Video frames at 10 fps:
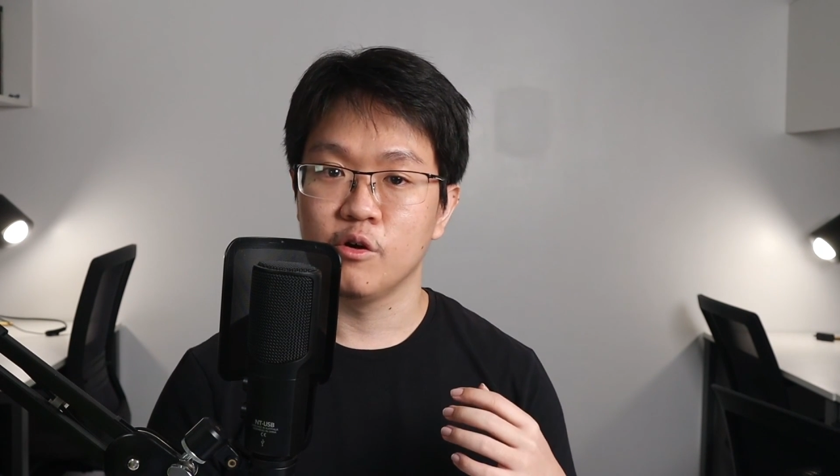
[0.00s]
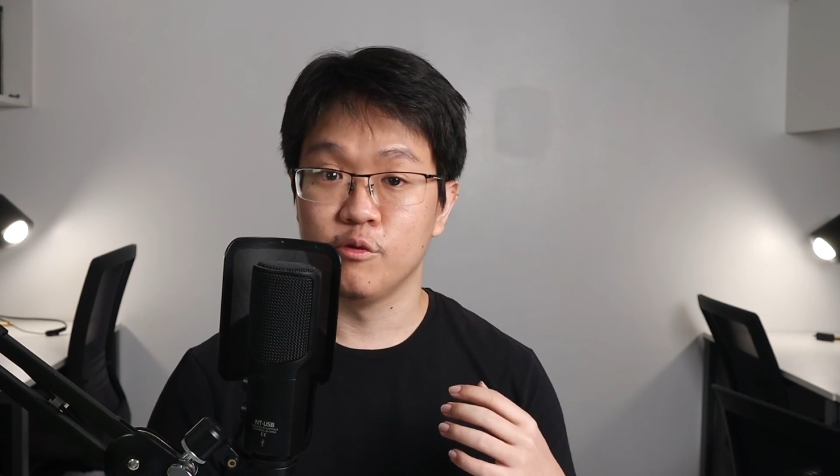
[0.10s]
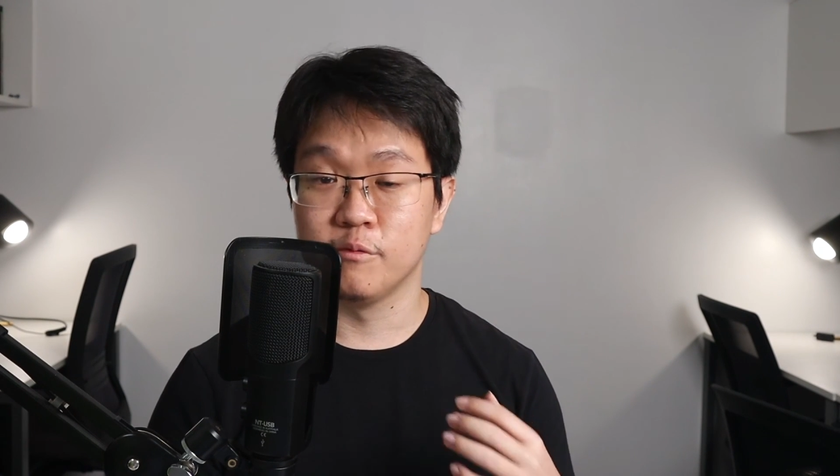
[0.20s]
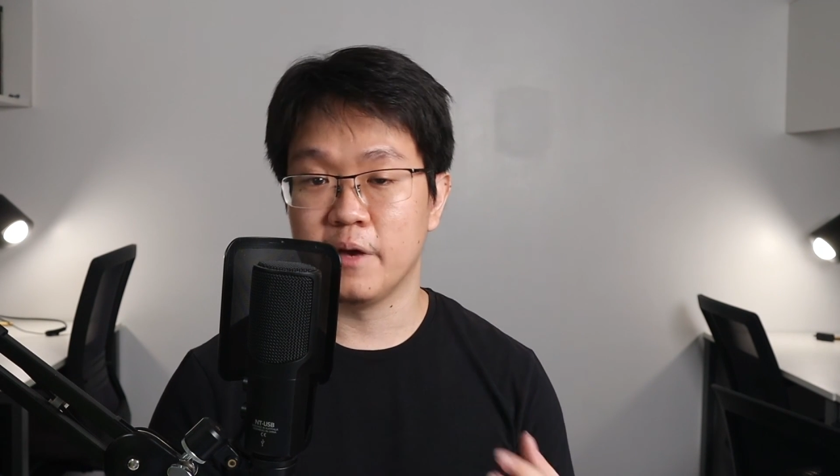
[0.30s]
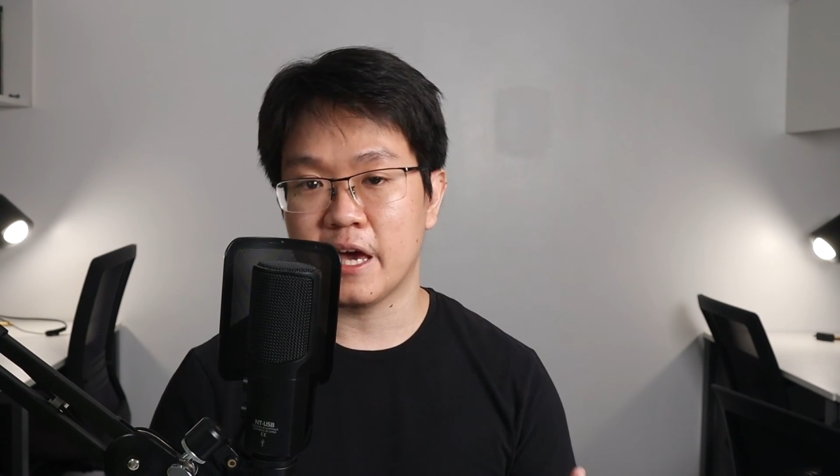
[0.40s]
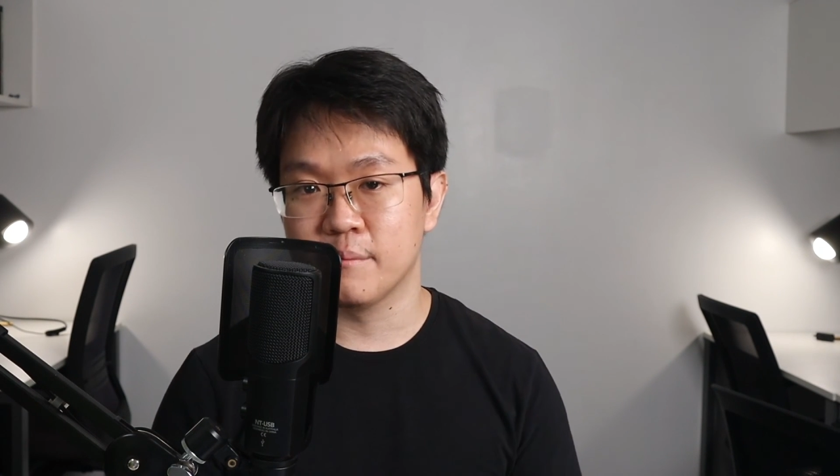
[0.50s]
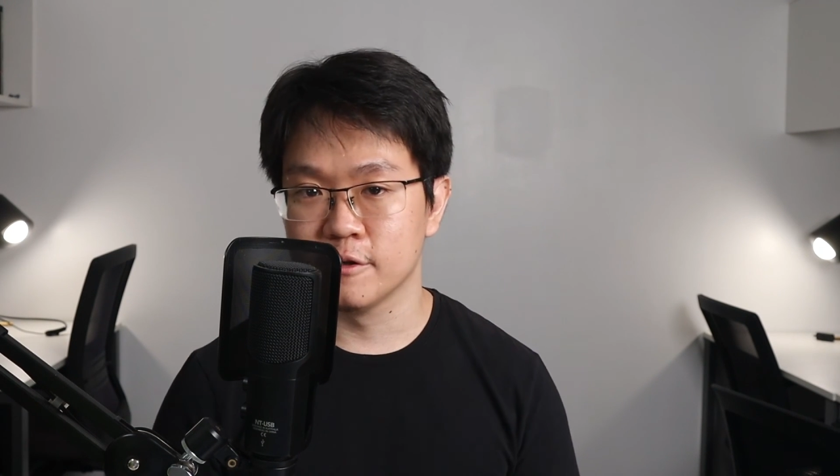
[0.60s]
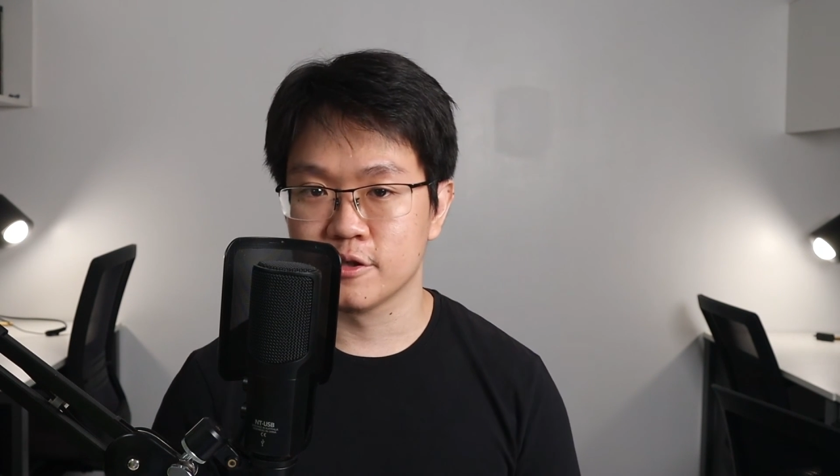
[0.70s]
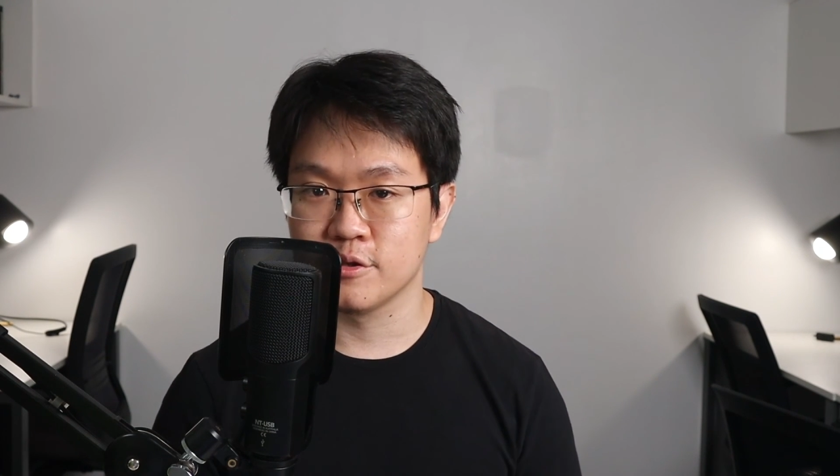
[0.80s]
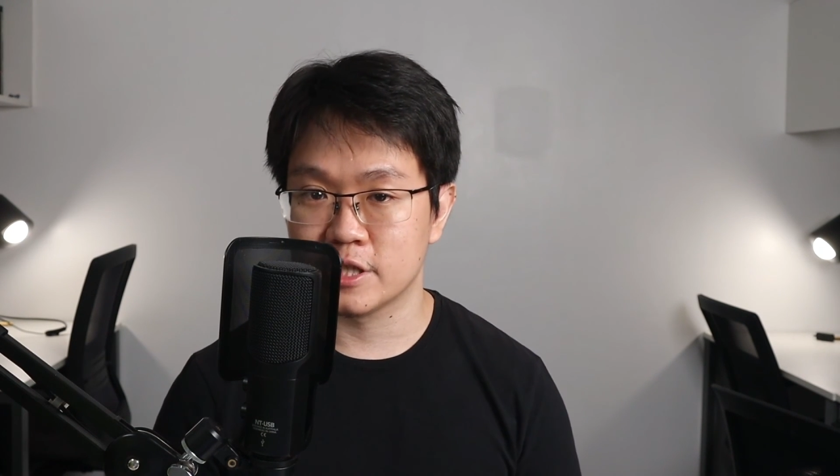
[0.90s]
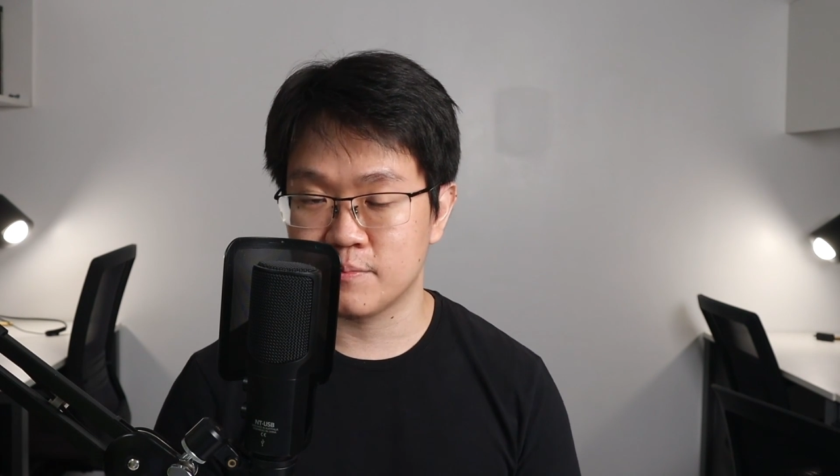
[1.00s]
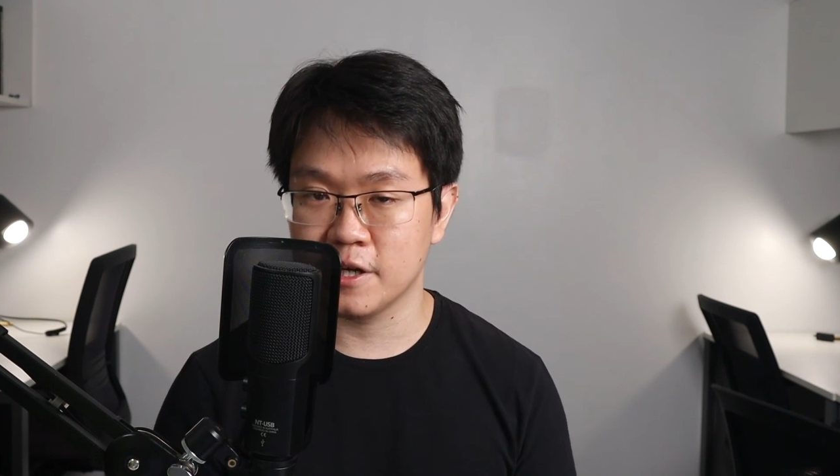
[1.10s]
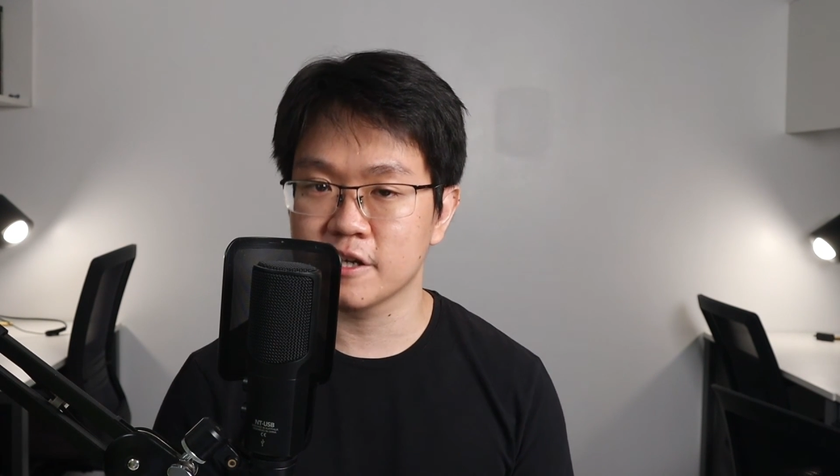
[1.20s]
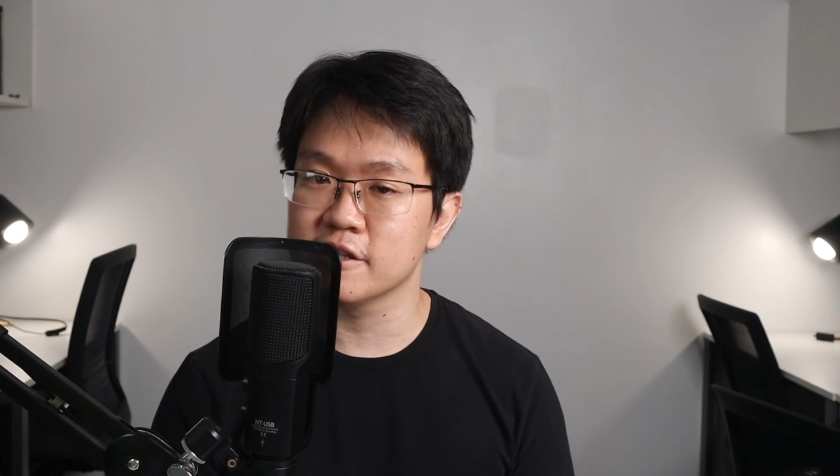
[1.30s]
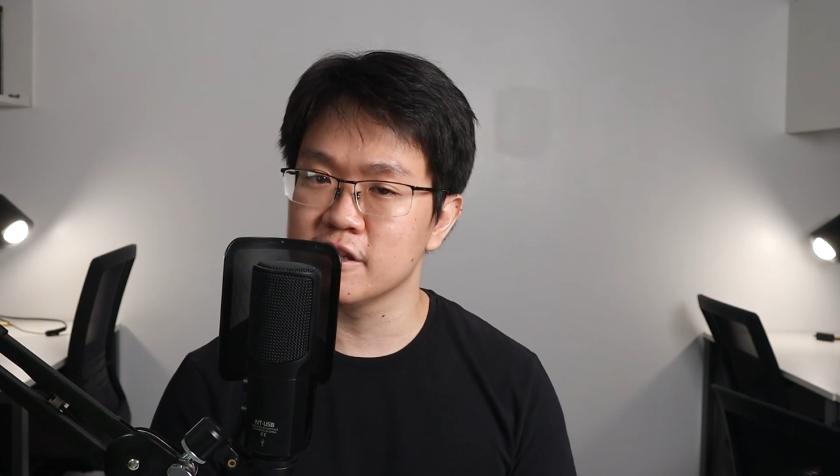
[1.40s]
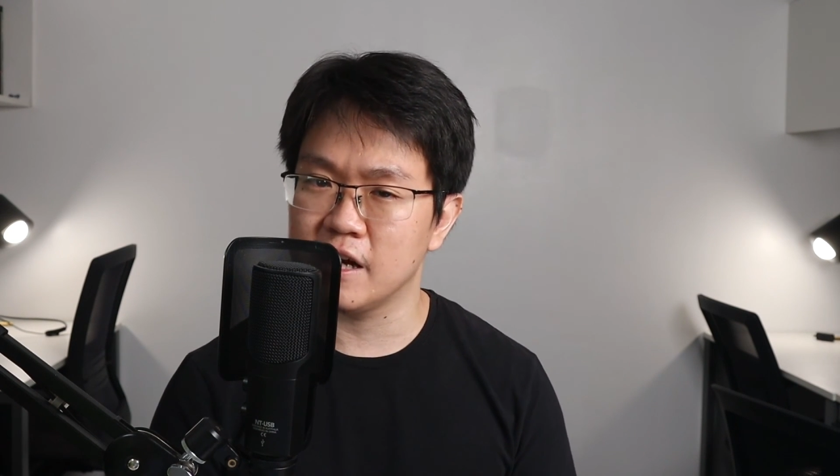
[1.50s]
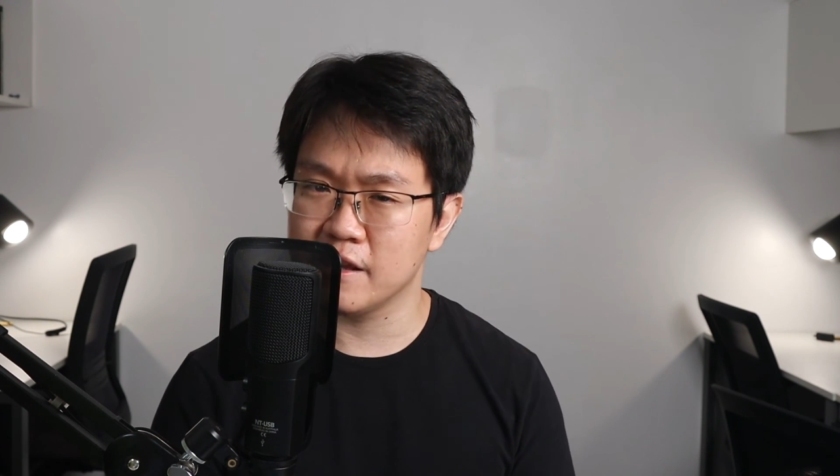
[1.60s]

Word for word: we'll be able to sprinkle